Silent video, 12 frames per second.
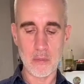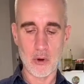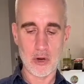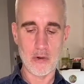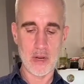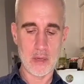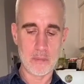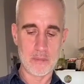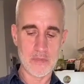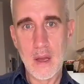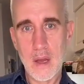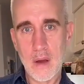more cream.
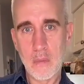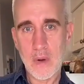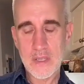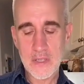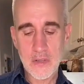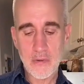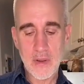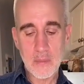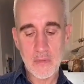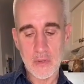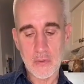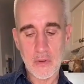What does the cream
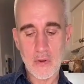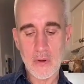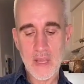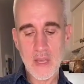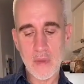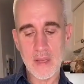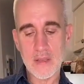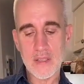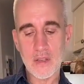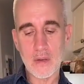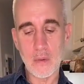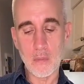do? The cream
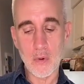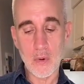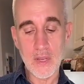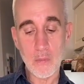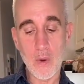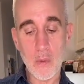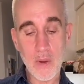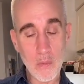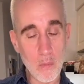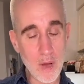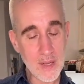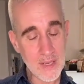is, what we
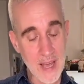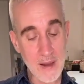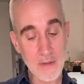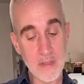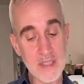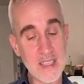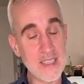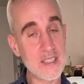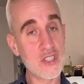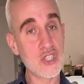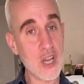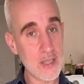want out of this
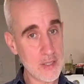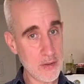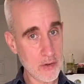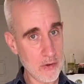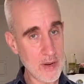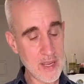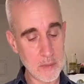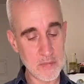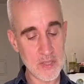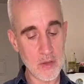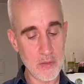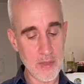is just the cream.
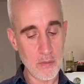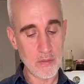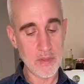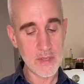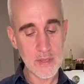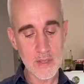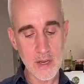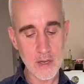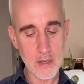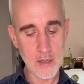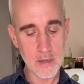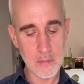So this is
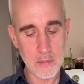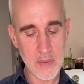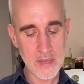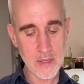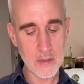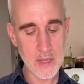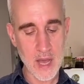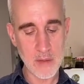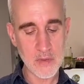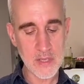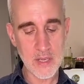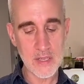gonna, basically, I'm
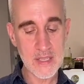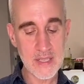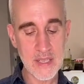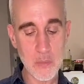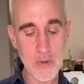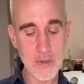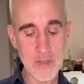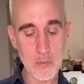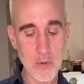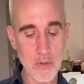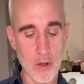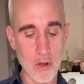just gonna simmer this
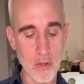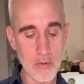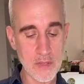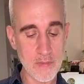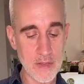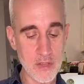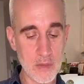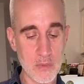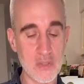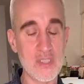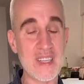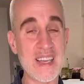with all those
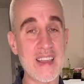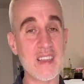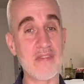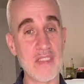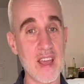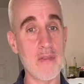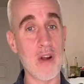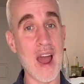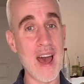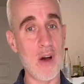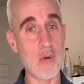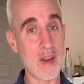vegetables to get the flavor
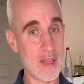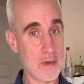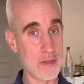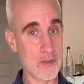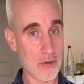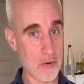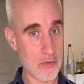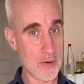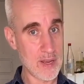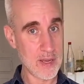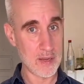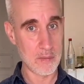out into the
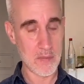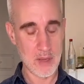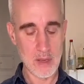cream.